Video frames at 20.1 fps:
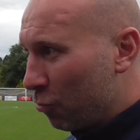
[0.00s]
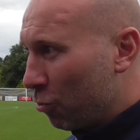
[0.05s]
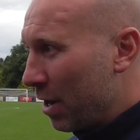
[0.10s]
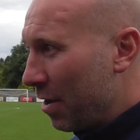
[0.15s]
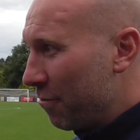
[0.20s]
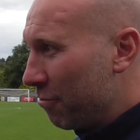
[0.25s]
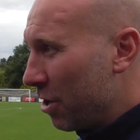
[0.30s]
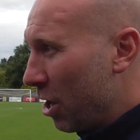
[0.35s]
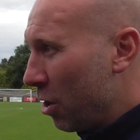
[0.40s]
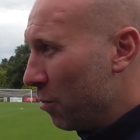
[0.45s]
won
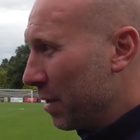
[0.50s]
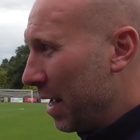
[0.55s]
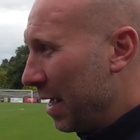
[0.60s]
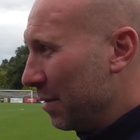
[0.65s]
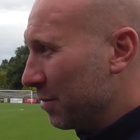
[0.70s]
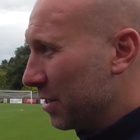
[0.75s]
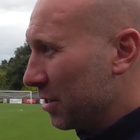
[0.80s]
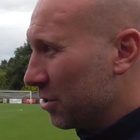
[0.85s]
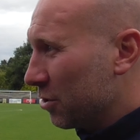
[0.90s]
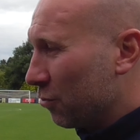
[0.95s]
every home
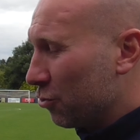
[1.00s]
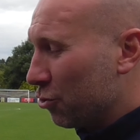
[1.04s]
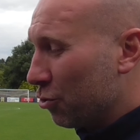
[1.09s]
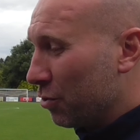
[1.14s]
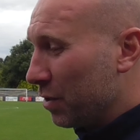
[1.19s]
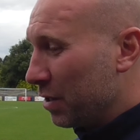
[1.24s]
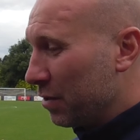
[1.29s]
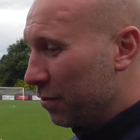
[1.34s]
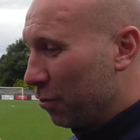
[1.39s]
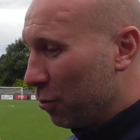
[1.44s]
game since I've
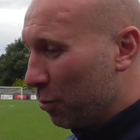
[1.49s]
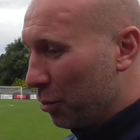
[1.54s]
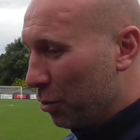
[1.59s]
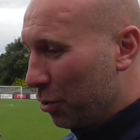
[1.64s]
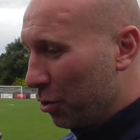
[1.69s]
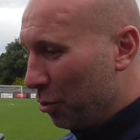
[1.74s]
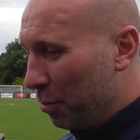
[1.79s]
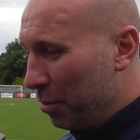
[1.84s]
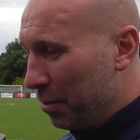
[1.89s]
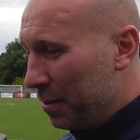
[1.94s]
joined this football
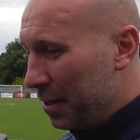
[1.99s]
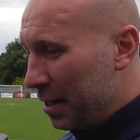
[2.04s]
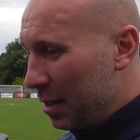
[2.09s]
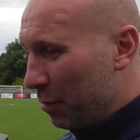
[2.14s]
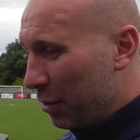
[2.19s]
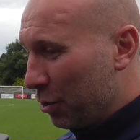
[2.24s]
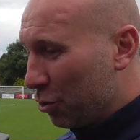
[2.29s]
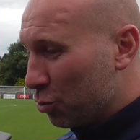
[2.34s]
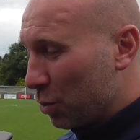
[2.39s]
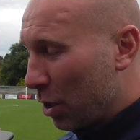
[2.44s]
club
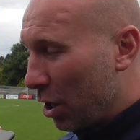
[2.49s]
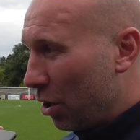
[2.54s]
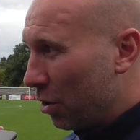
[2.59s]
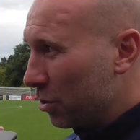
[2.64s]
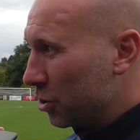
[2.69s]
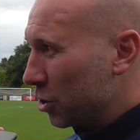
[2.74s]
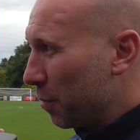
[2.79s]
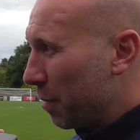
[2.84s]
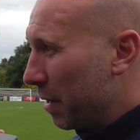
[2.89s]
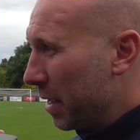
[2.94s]
because we're
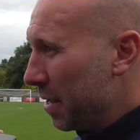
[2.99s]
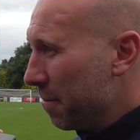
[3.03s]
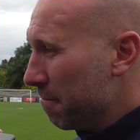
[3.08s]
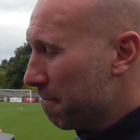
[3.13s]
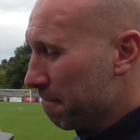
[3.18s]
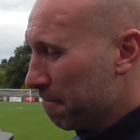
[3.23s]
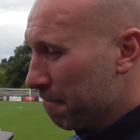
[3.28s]
hard to beat.